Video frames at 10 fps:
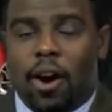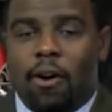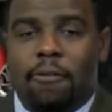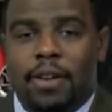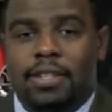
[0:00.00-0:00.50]

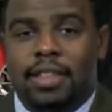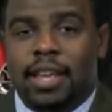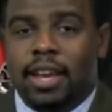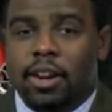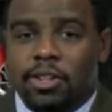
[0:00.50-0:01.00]
offense.
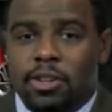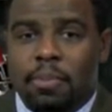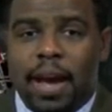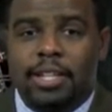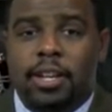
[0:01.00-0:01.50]
They can also
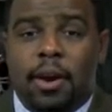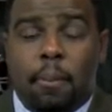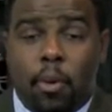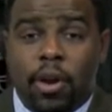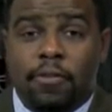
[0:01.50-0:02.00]
match
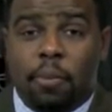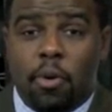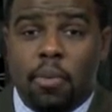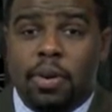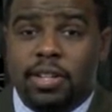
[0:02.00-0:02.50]
point for
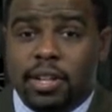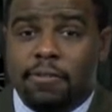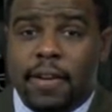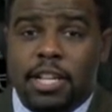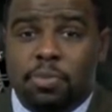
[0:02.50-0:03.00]
point because they're
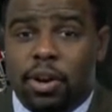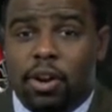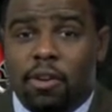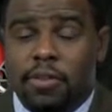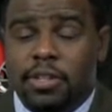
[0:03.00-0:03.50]
a fast
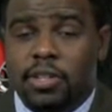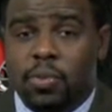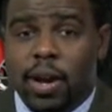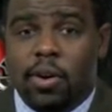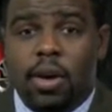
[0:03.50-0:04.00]
break offense as
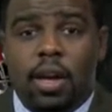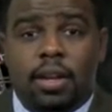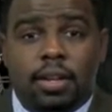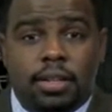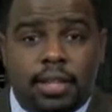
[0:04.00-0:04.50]
well.
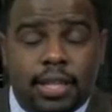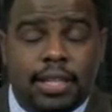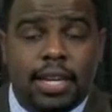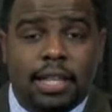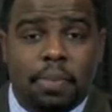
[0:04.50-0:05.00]

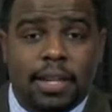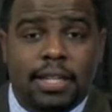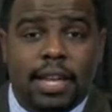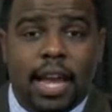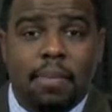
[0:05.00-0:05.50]
Dictate the
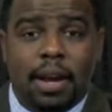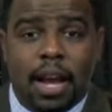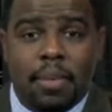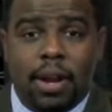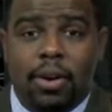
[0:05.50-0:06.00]
pace of the game by
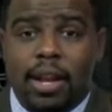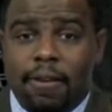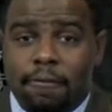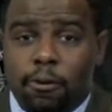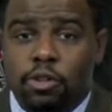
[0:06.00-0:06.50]
coming out in
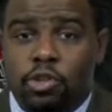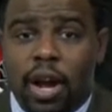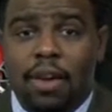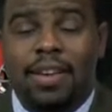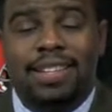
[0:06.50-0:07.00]
that first
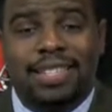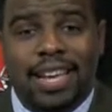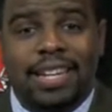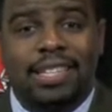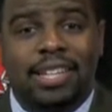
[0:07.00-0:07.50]
drive and
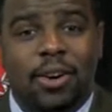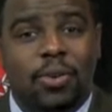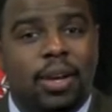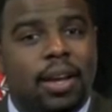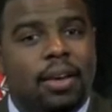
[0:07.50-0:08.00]
setting the
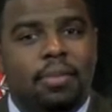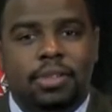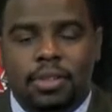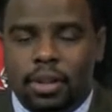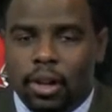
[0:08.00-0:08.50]
tone
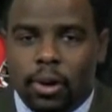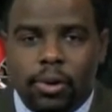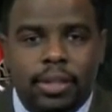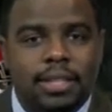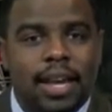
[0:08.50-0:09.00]

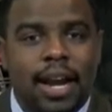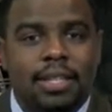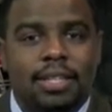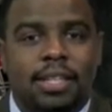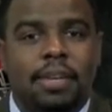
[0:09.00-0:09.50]
lull these
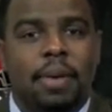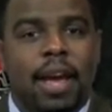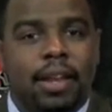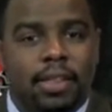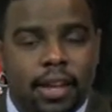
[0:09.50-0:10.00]
guys to sleep,
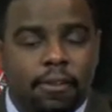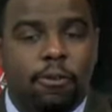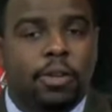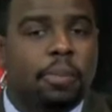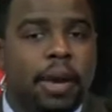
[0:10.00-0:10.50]
and
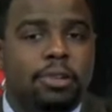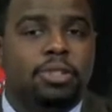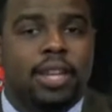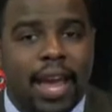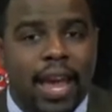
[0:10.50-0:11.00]
therefore the
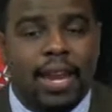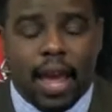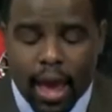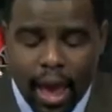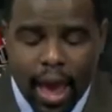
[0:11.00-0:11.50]
Patriots can
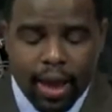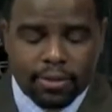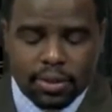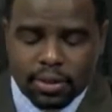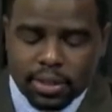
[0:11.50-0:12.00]

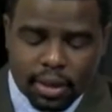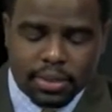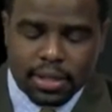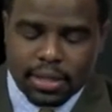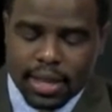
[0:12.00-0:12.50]
have
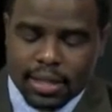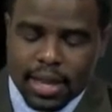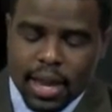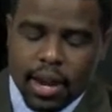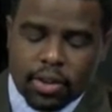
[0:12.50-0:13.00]
some
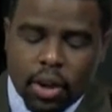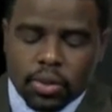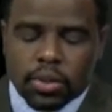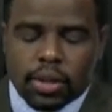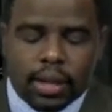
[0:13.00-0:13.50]
success. Now, you
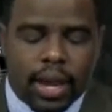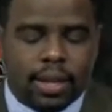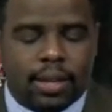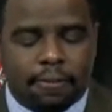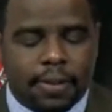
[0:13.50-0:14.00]
also look
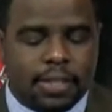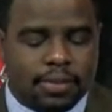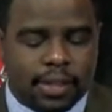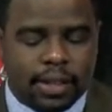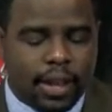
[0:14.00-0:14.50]
at
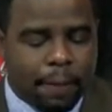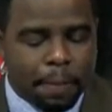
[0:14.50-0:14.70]
defensively,